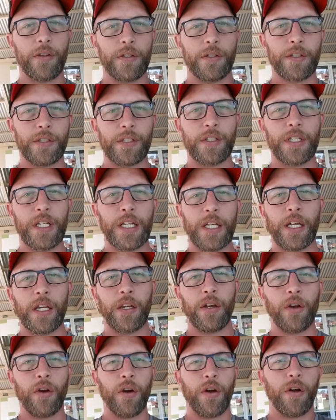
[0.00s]

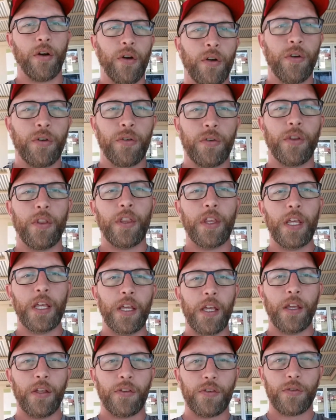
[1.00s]
sticking on
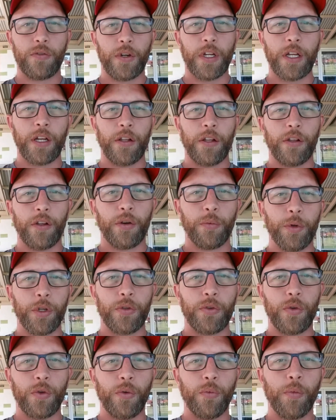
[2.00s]
the string a little bit
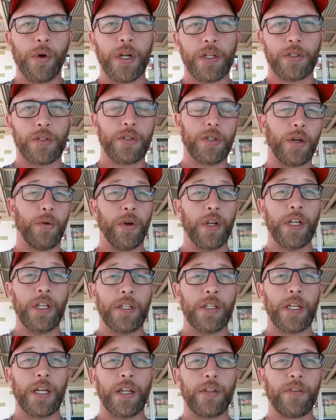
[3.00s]
too much, so I need
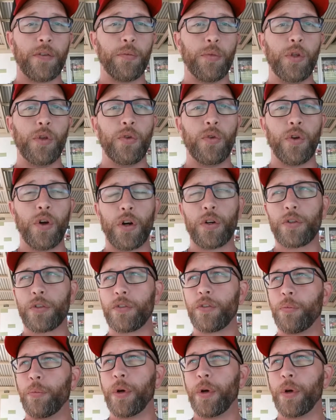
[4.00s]
to get some new nocks,